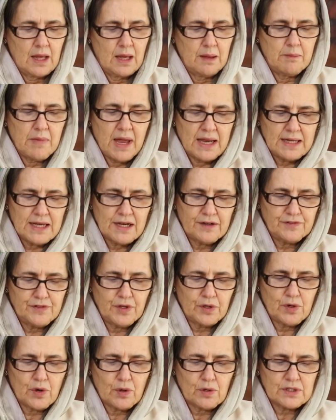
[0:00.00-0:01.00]
Many of the
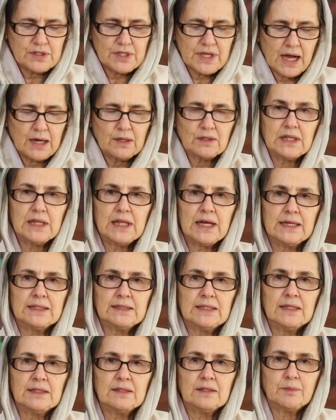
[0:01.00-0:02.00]
goals
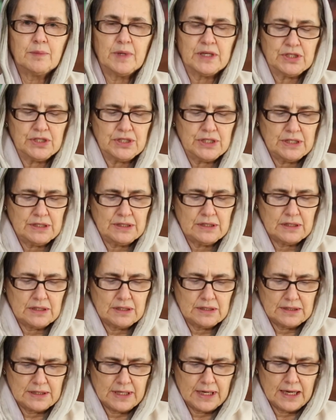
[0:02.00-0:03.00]
outlined in the Bejing
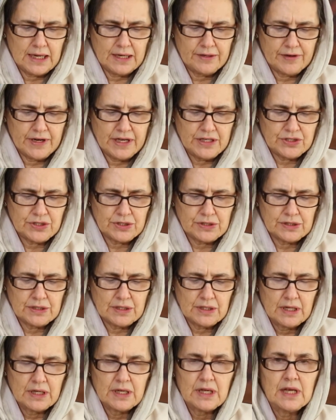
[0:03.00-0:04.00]
Declaration,
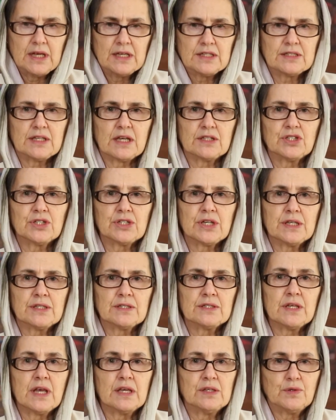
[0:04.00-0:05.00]
such
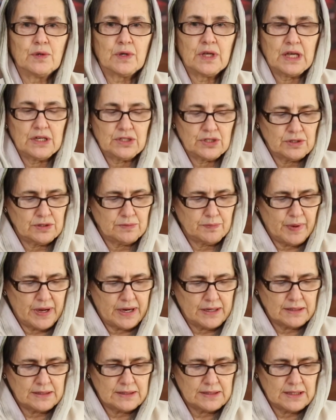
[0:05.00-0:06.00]
as education
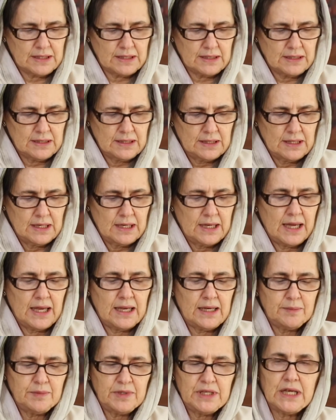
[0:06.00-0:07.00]
parity,
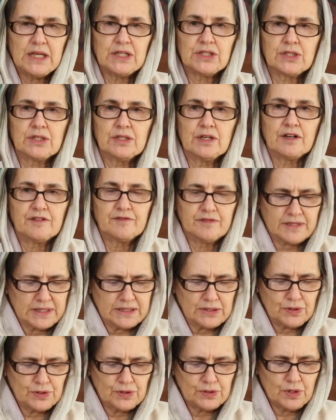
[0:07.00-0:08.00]
elimination of
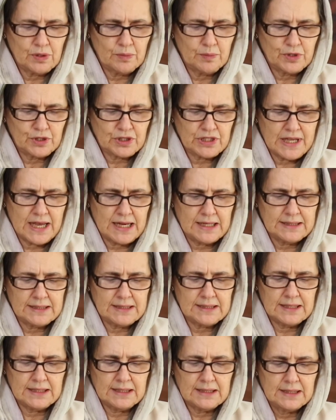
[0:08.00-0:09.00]
maternal
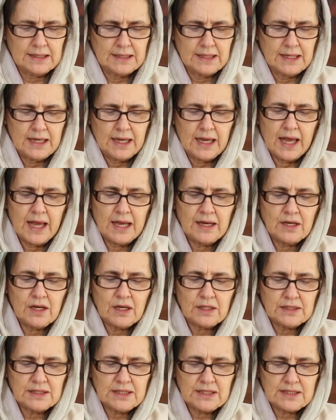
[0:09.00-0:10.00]
mortality, and
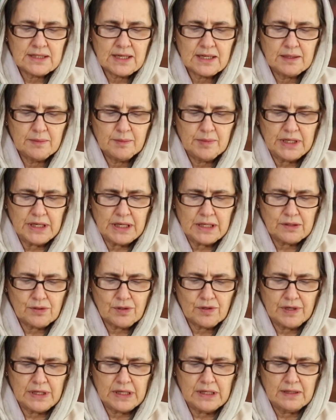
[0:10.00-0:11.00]

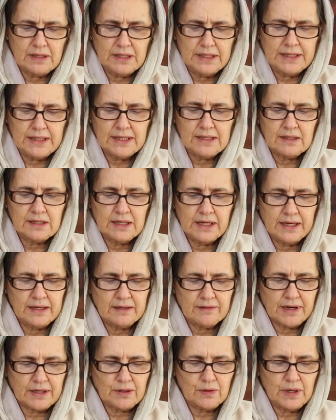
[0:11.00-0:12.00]
non-discriminatory legal and
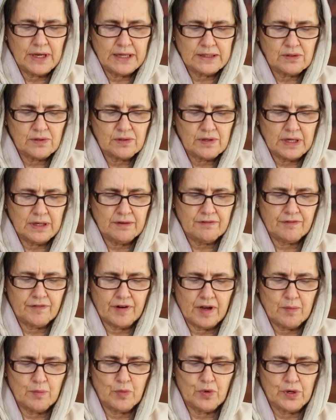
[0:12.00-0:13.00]
regulatory
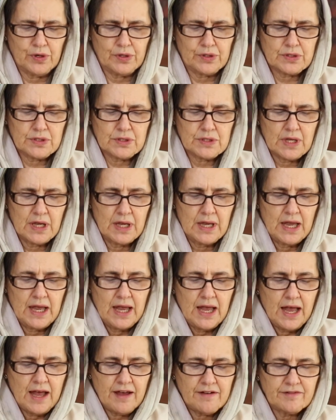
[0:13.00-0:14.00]
frameworks,
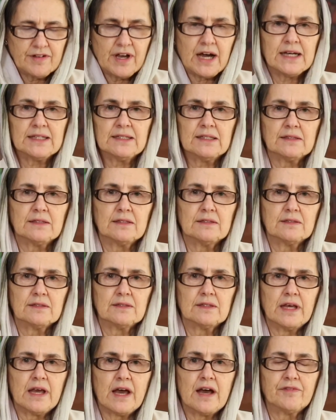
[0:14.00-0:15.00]
have guided
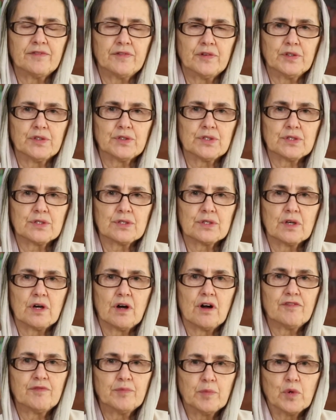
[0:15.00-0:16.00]
the efforts
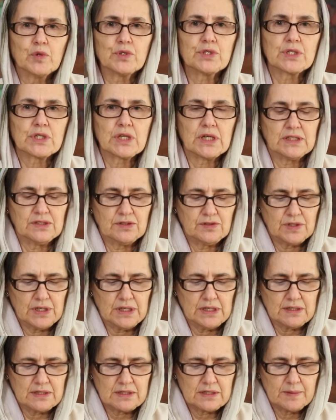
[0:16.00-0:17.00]
of most
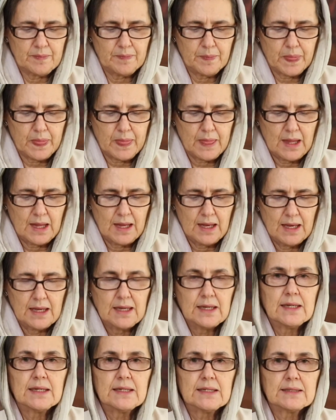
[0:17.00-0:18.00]
countries.
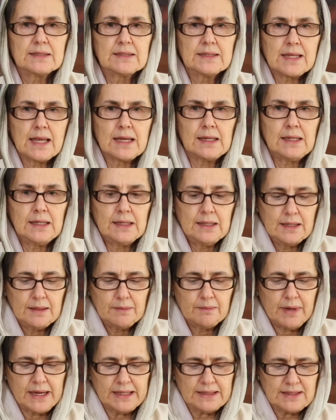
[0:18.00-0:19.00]
Still,
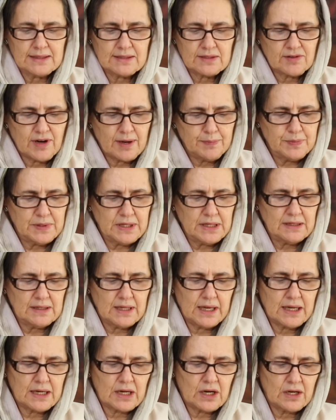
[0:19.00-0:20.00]
by disrupting
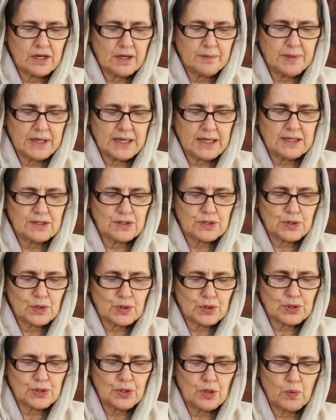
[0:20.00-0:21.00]
the economic and
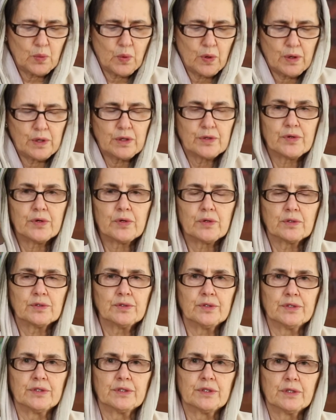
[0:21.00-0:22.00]
social world
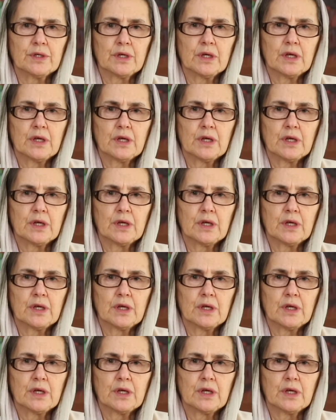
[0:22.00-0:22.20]
order,